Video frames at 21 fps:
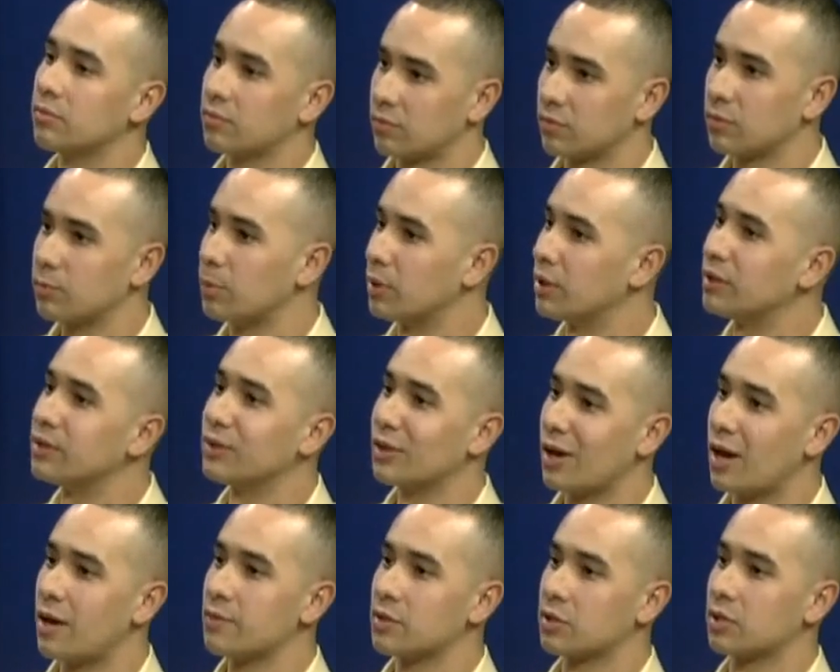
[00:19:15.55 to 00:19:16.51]
but oh,
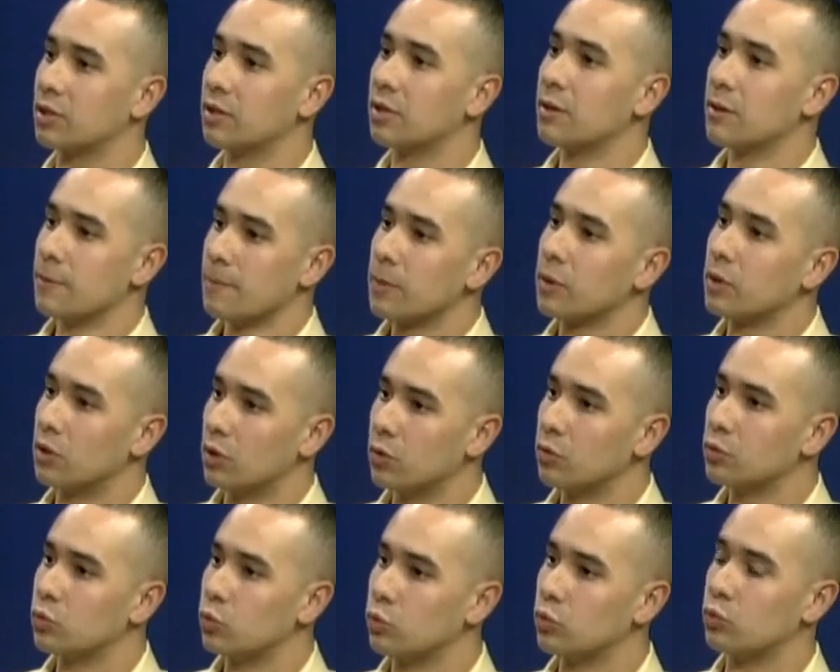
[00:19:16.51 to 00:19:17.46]
obviously, okay. yeah. you
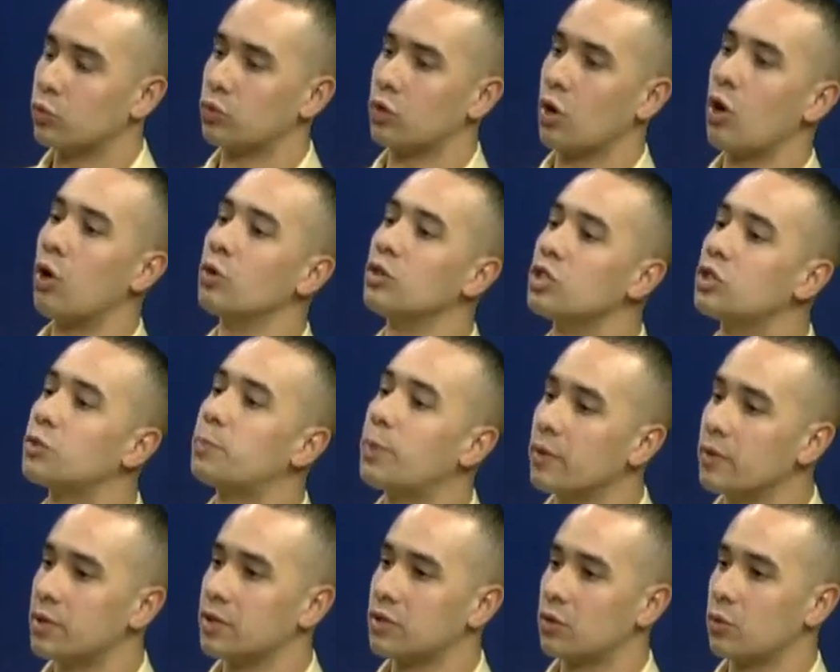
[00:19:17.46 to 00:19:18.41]
know, the Holy
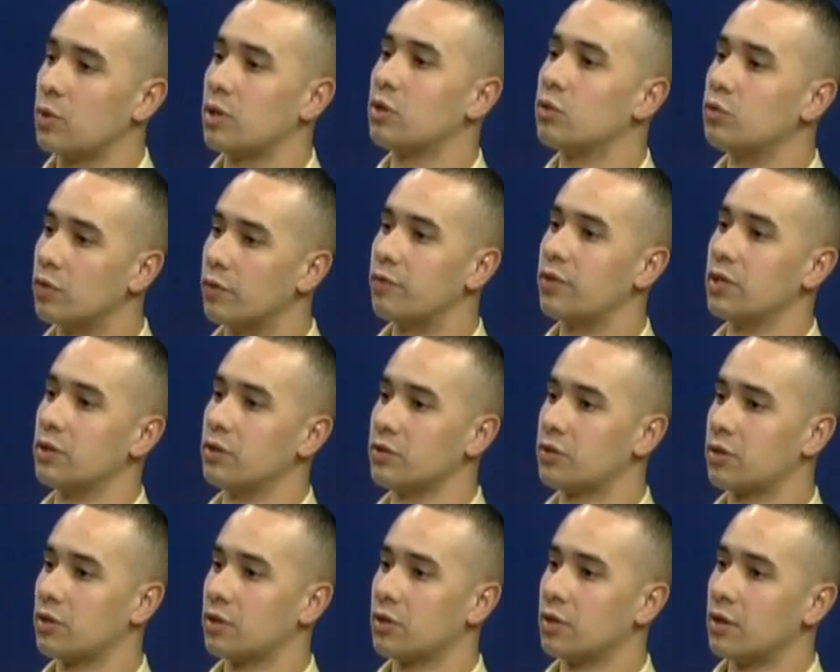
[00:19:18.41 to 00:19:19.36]
Spirit is the one who
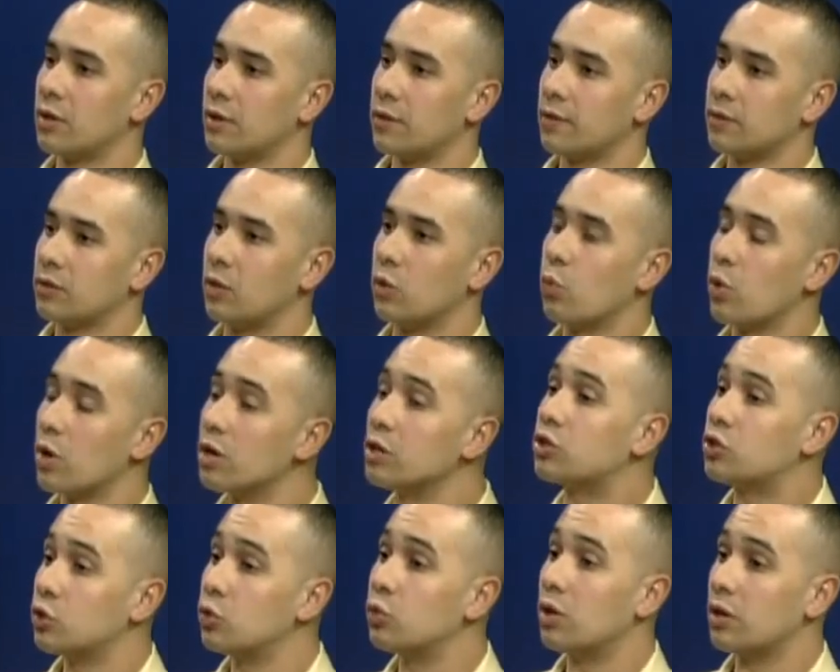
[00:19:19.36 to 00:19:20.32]
reveals the word
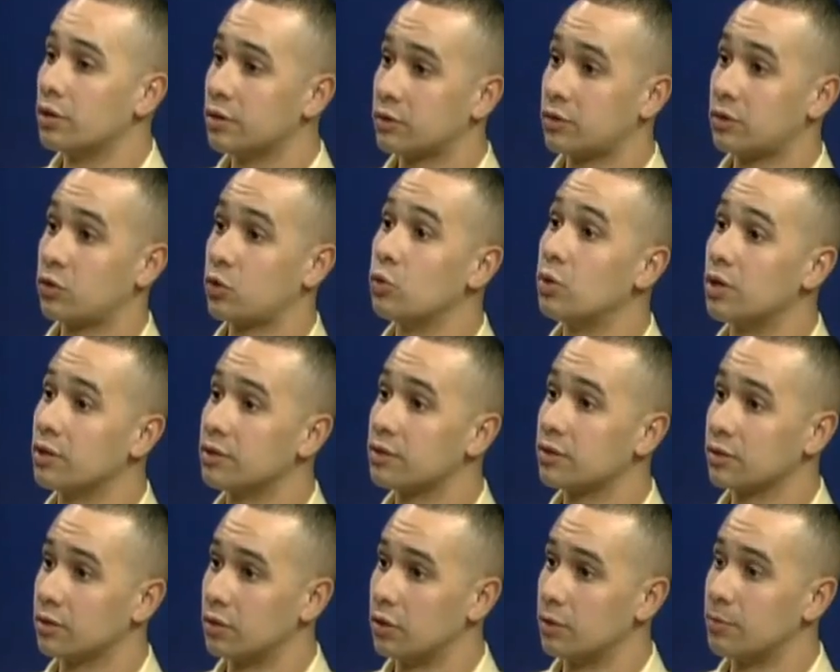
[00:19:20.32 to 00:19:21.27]
to us to yeah. us
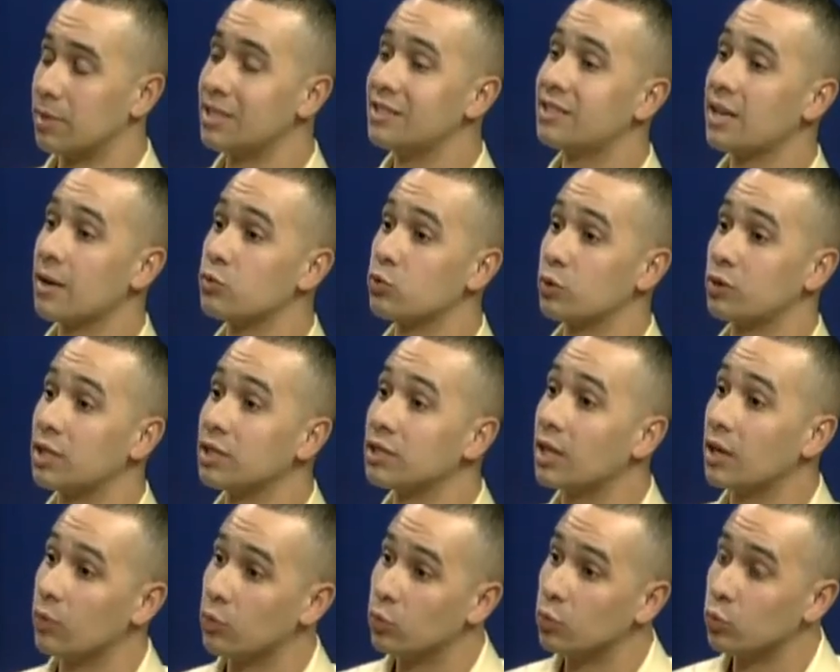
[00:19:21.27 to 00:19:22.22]
you know yeah. many times we yeah. think
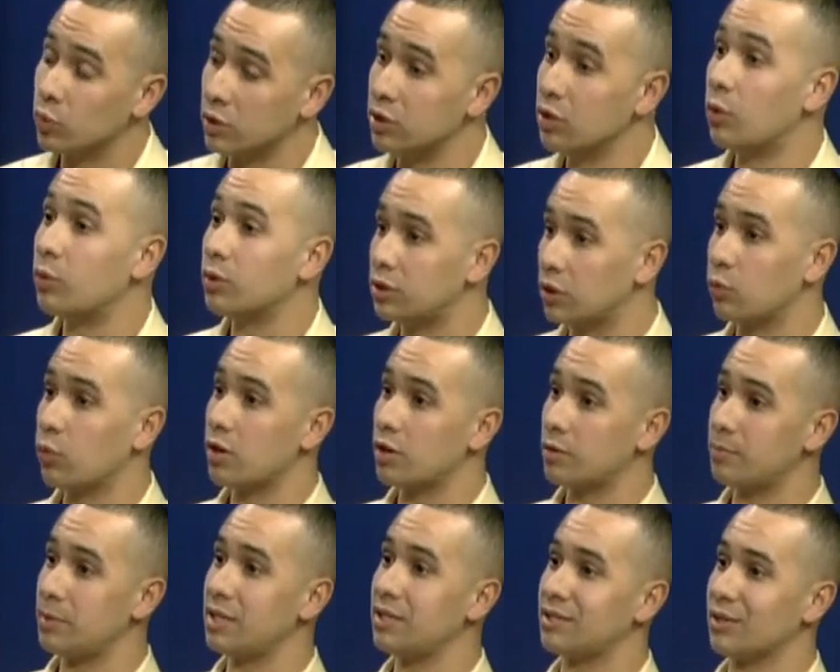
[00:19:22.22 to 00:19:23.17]
that we know what the
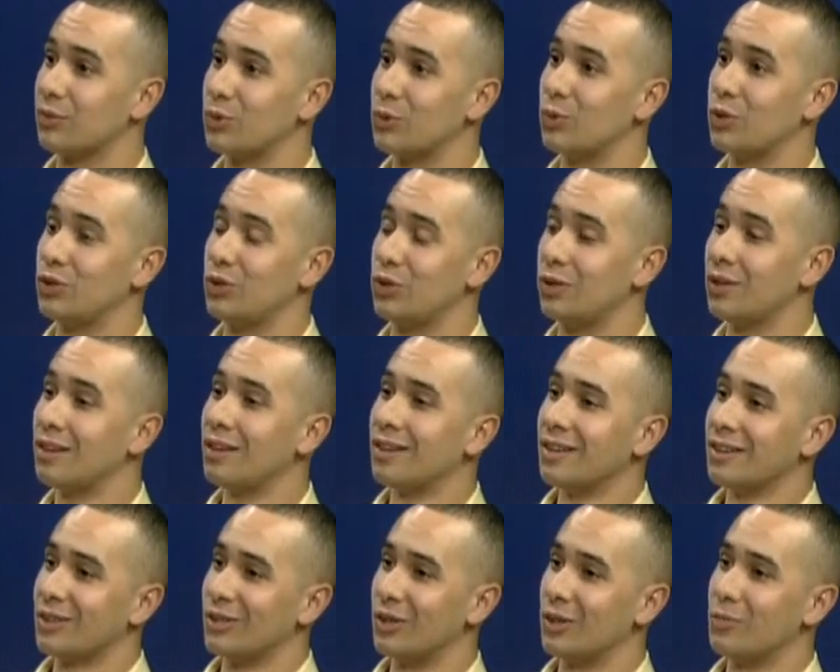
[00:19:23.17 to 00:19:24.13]
word means and we would
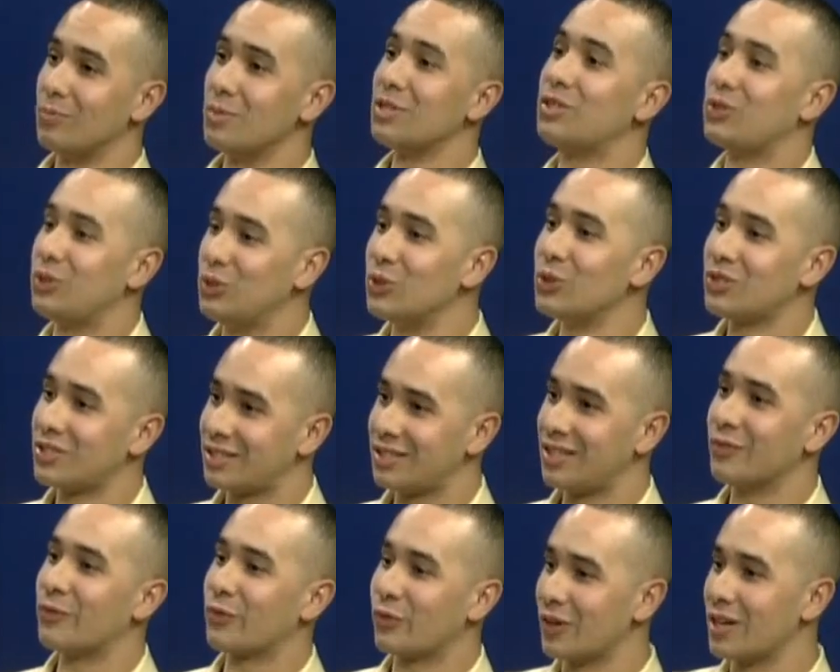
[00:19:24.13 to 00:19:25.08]
you know misuse
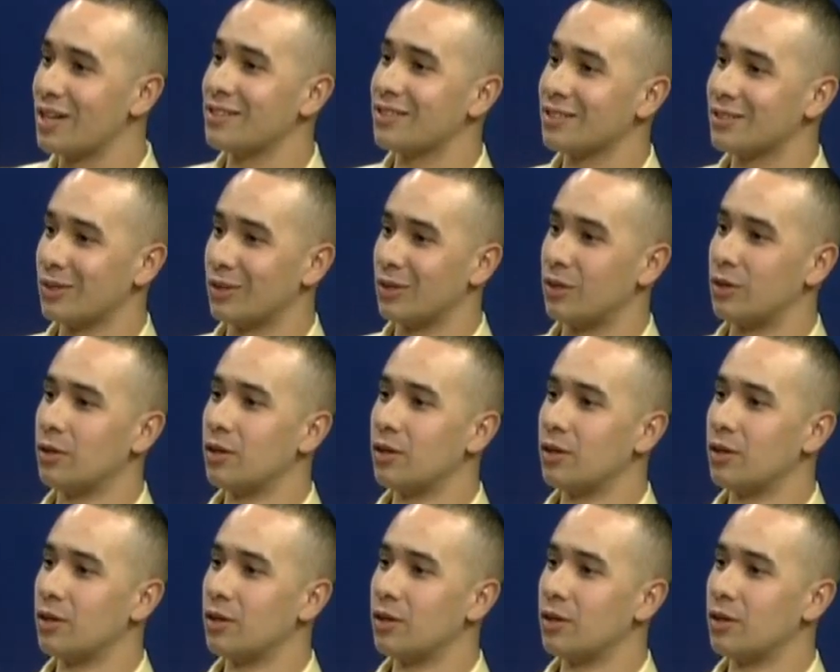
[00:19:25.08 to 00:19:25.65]
the phrases right. you know